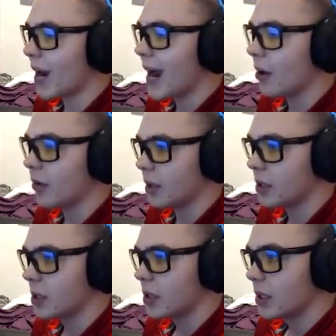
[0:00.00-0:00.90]
Brown.
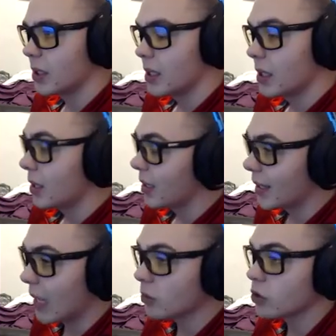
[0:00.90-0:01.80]

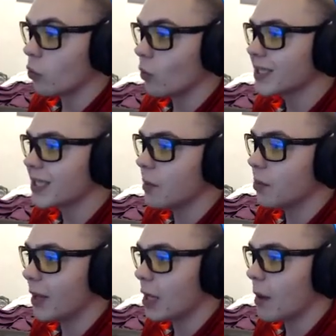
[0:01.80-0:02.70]
And that was a risky
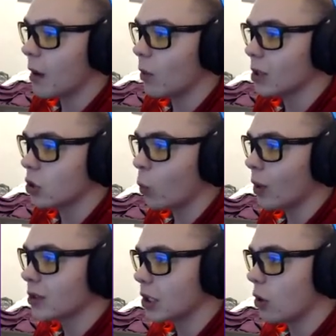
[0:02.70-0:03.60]
play by Russell
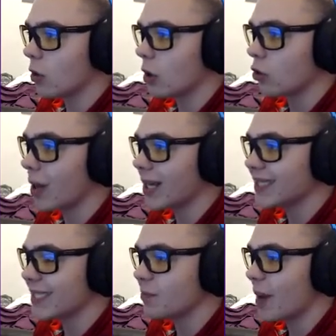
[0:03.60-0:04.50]
Wilson going
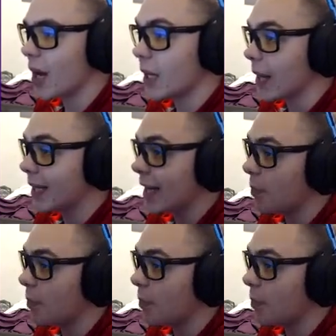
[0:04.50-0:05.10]
across his body like